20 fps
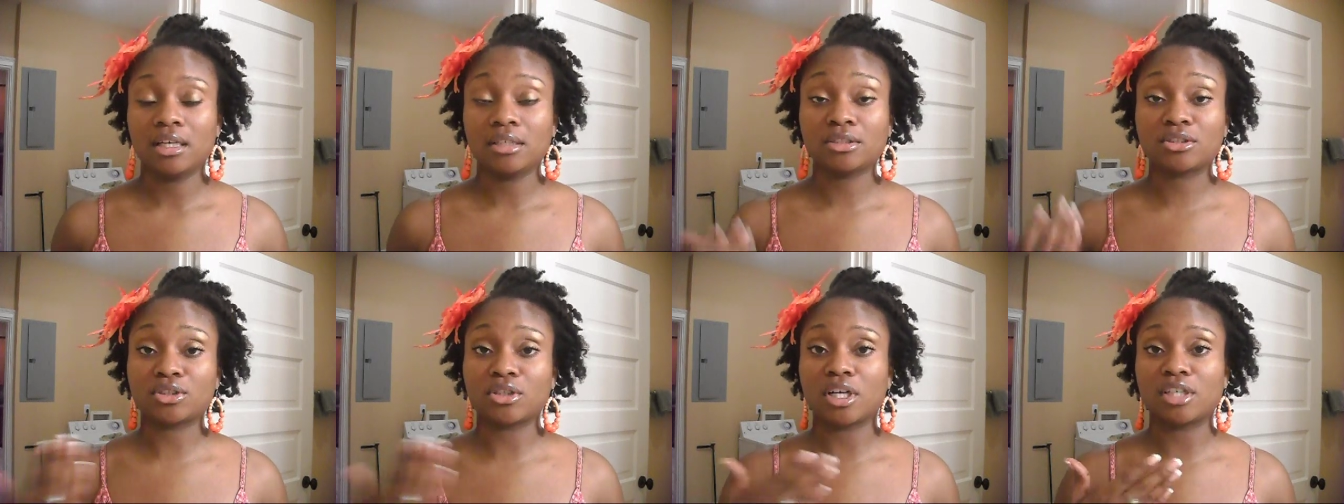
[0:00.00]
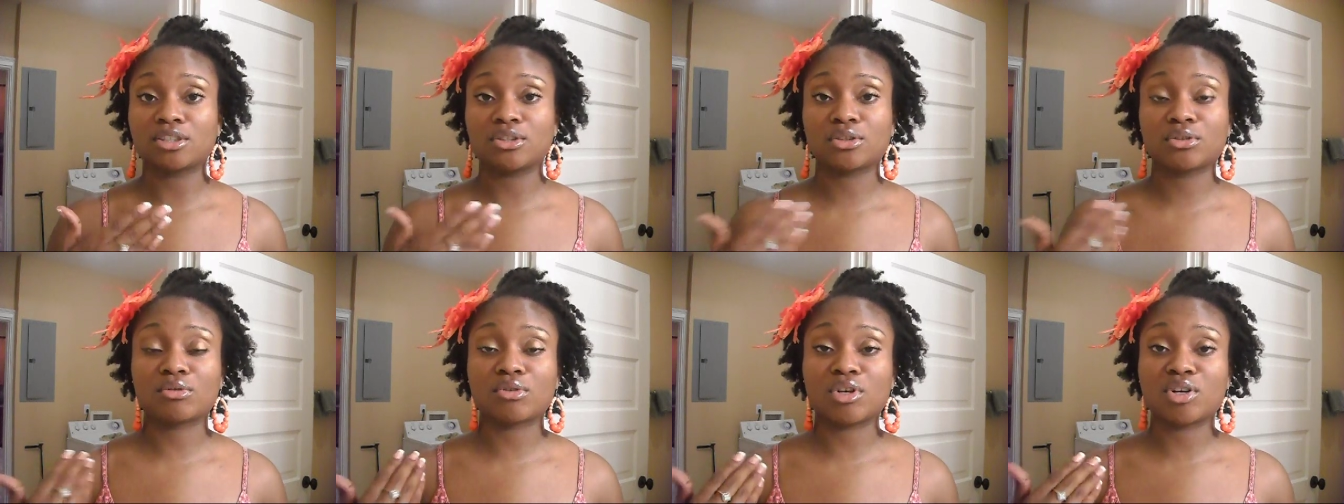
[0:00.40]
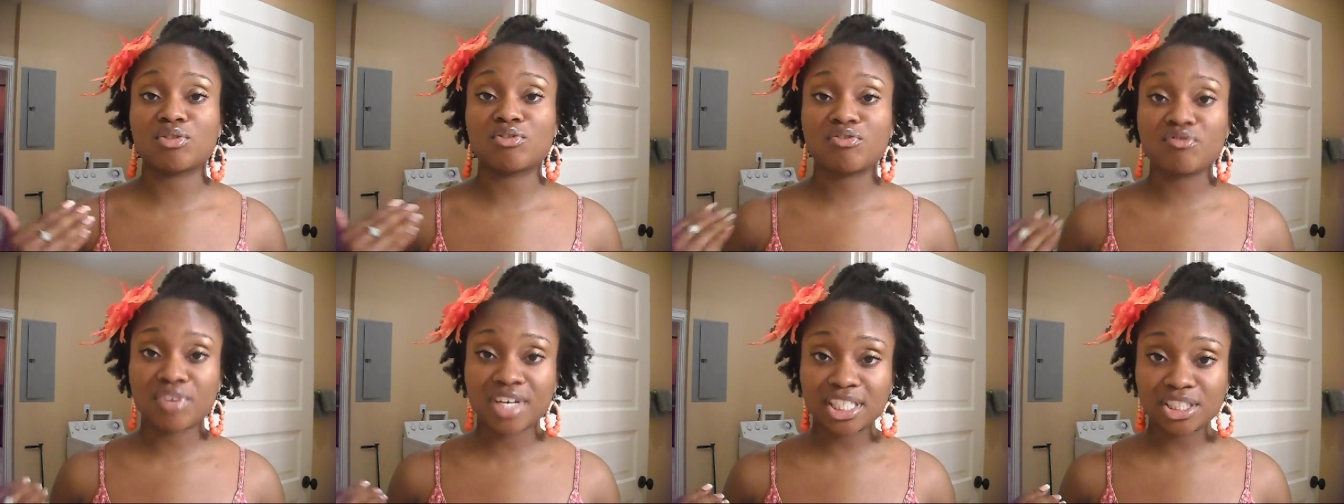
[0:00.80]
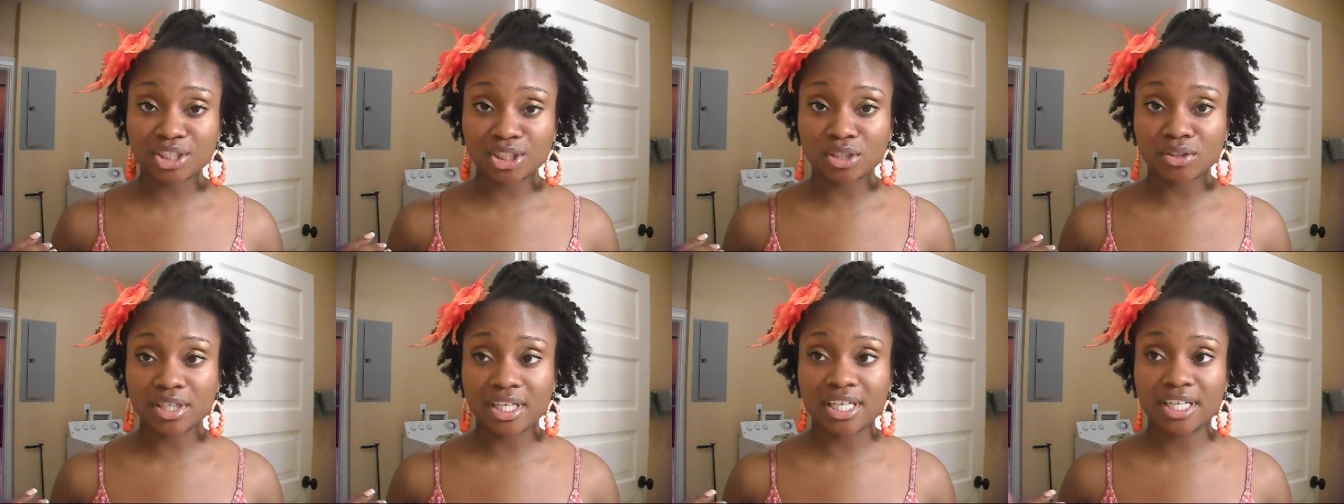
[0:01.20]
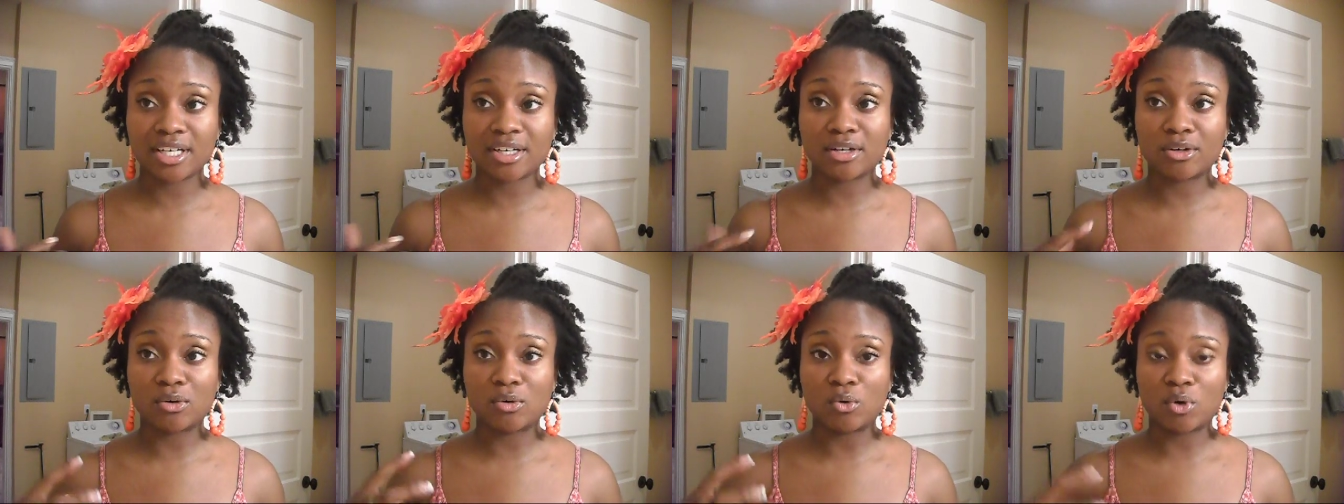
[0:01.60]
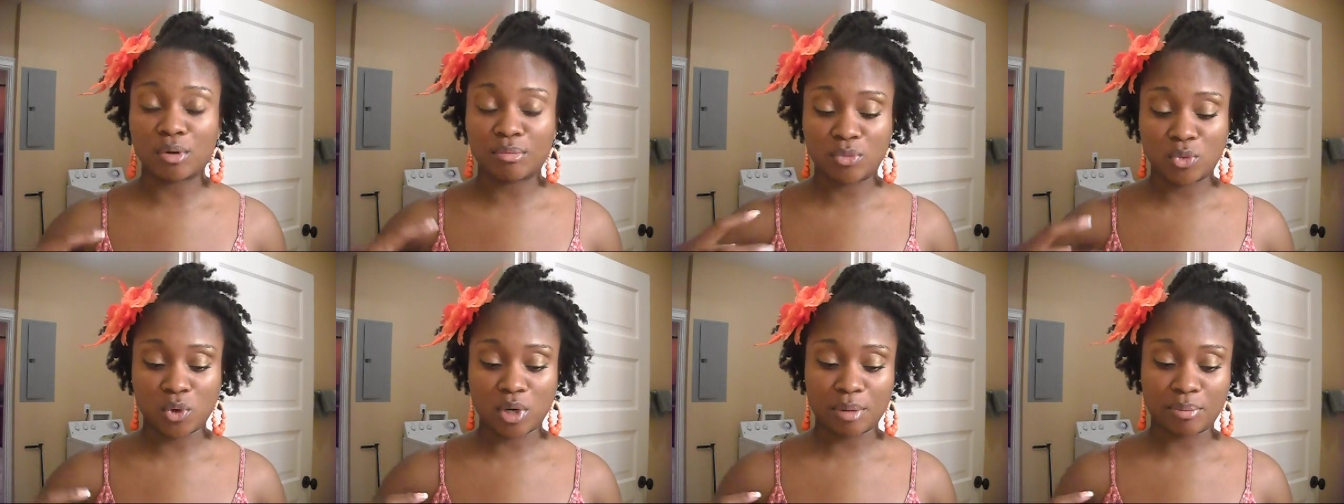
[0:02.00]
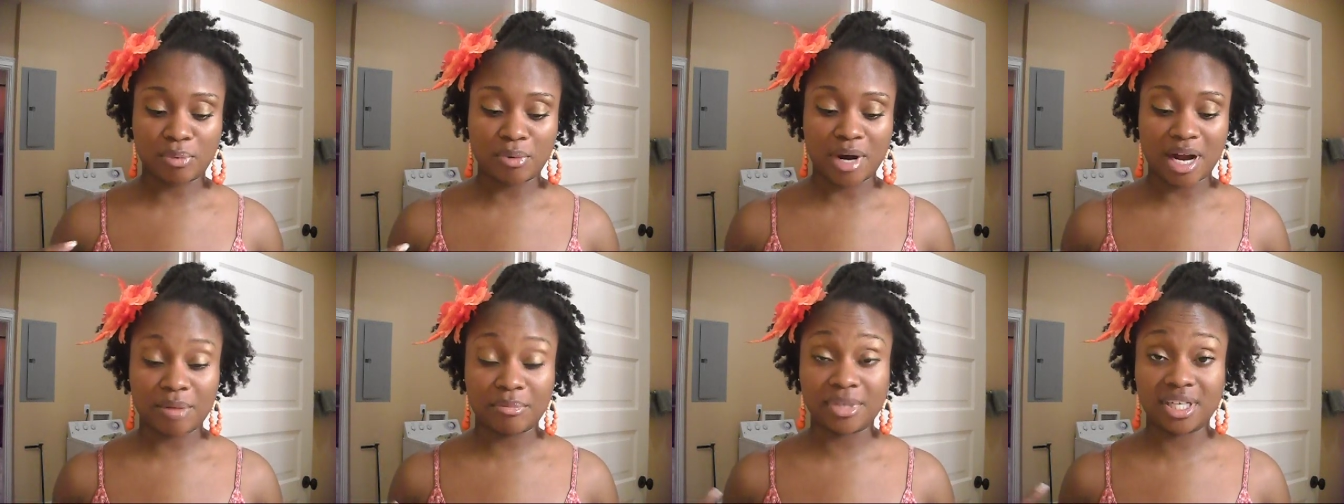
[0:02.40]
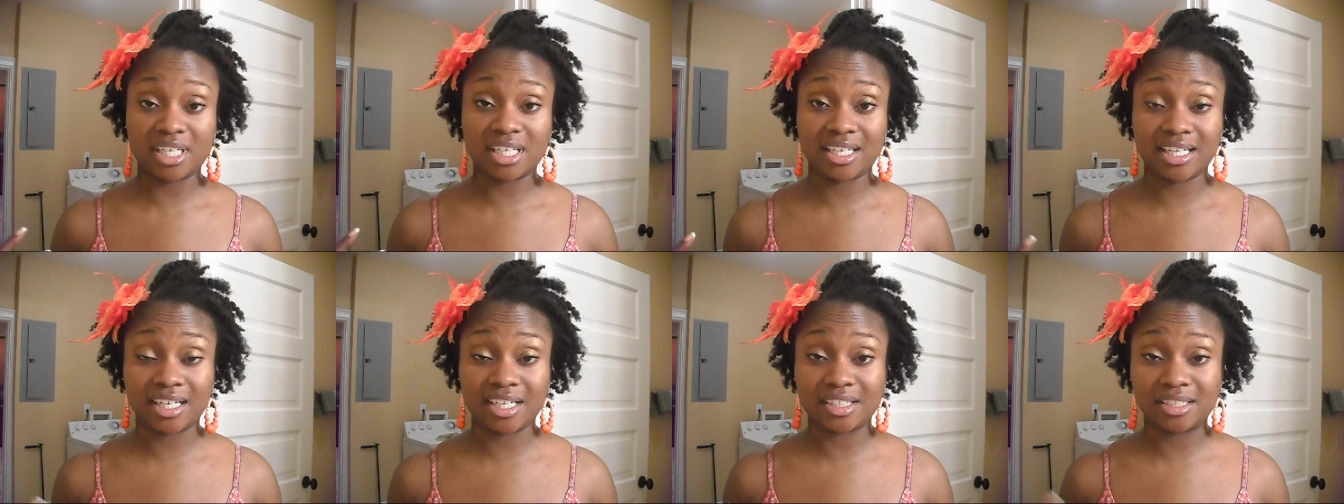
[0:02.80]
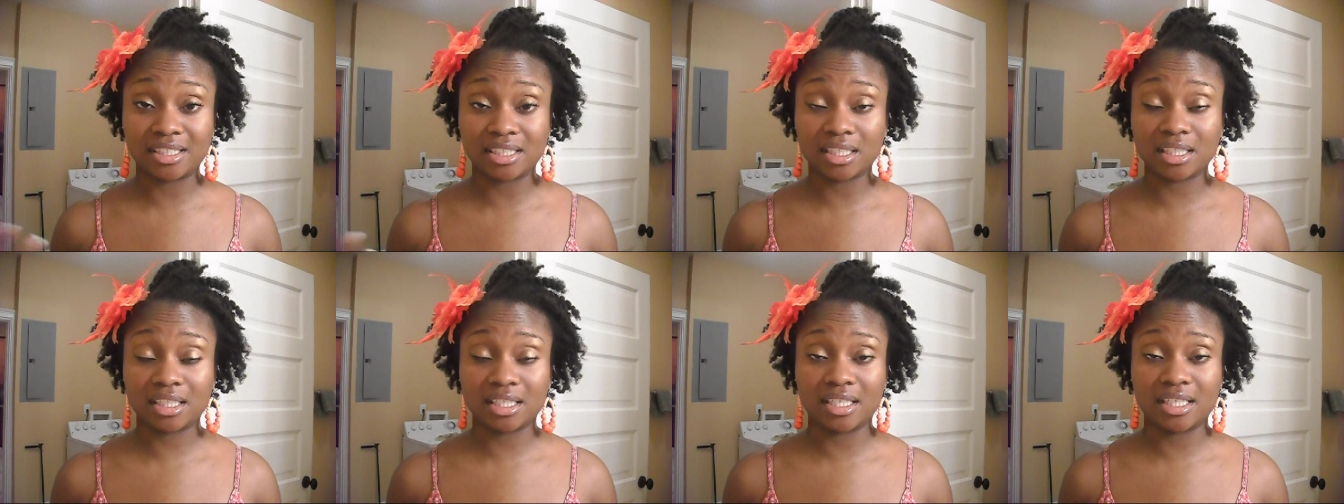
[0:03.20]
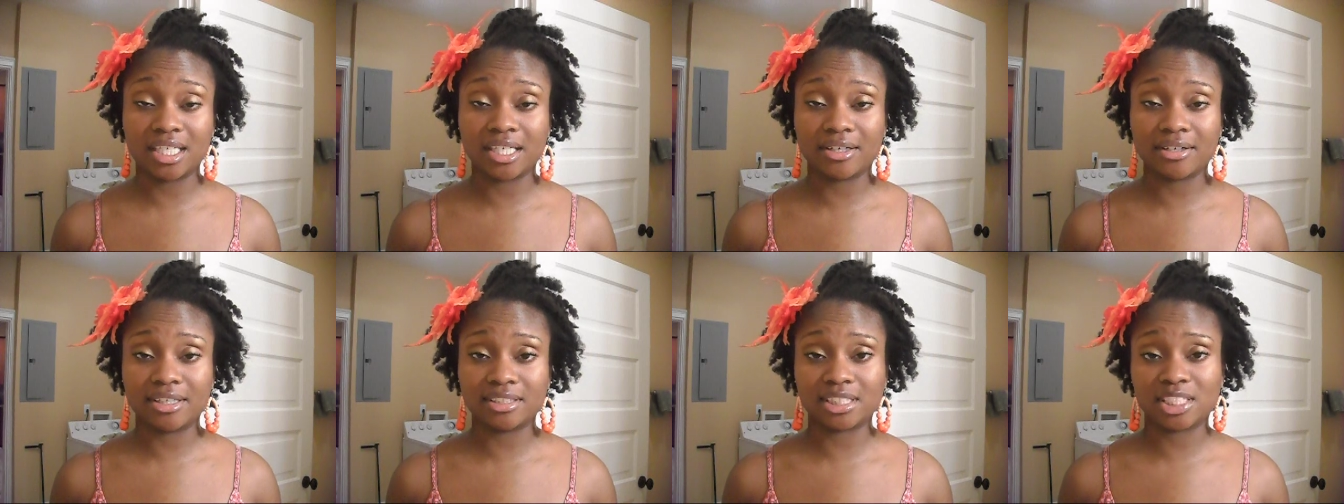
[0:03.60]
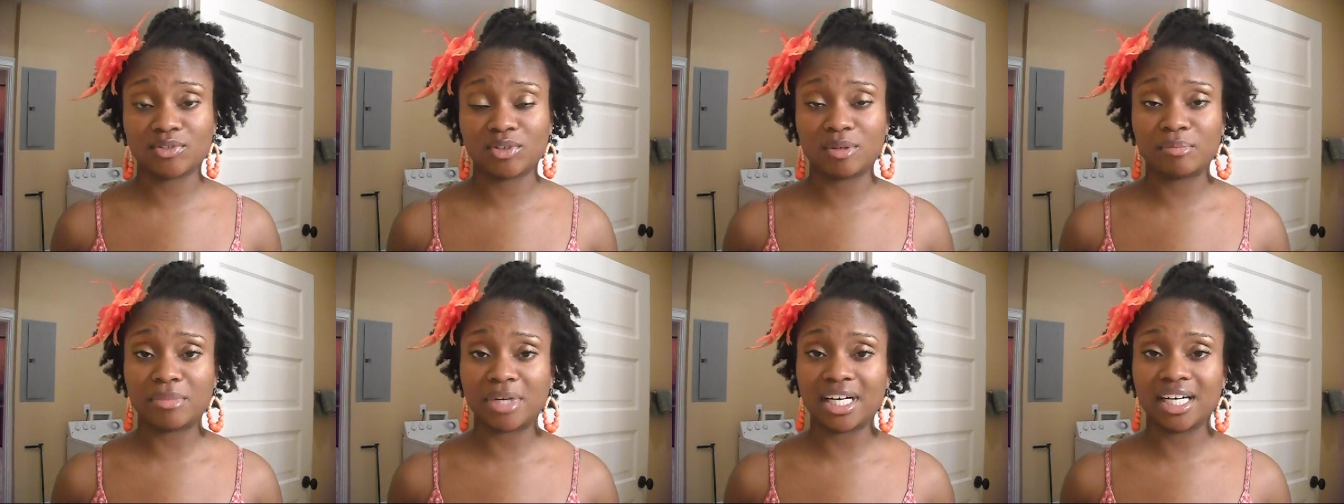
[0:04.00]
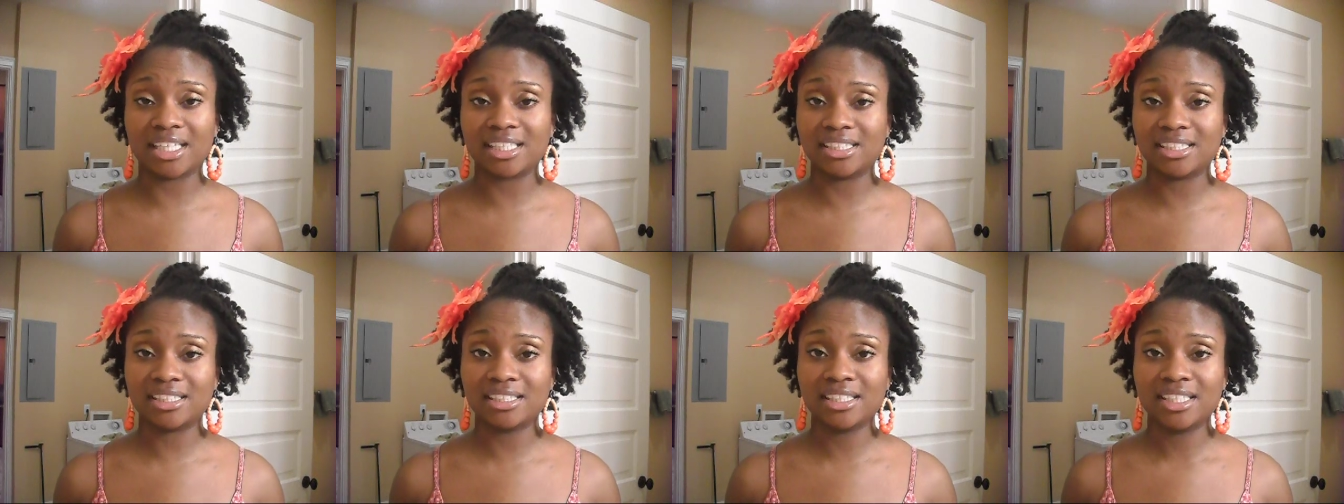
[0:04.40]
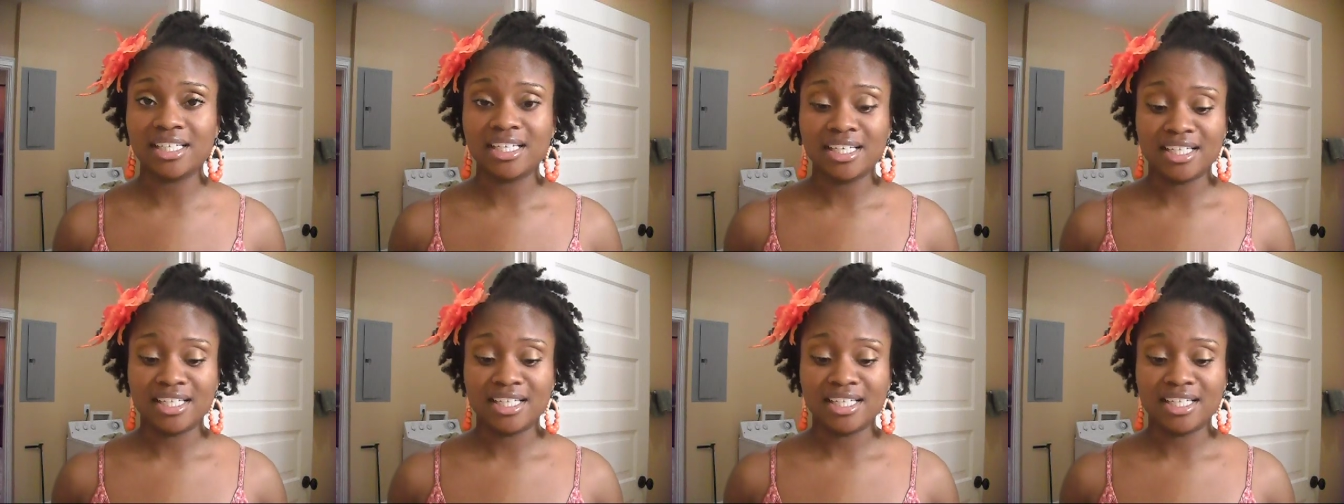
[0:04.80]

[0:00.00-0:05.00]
start to grow facial hair or more prominent hair in other areas of her bodies